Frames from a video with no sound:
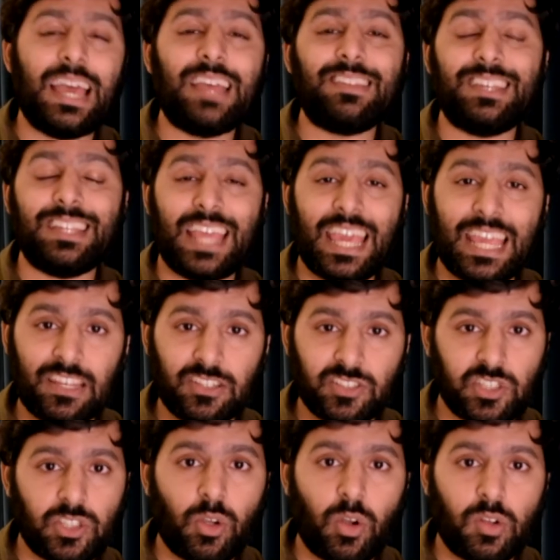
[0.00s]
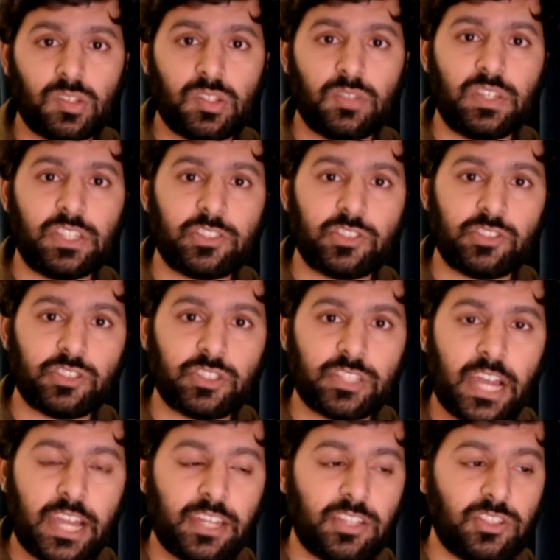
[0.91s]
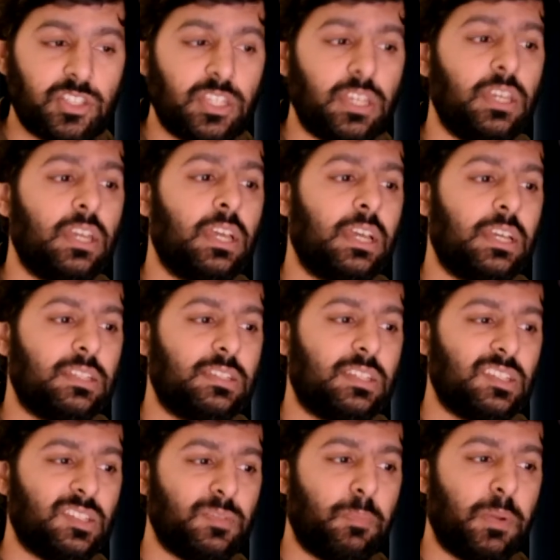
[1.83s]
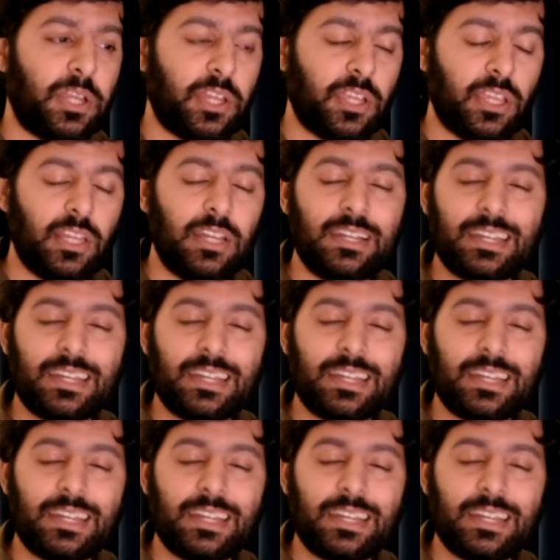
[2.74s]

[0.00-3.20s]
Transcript: as an energy conservation strategy, this particular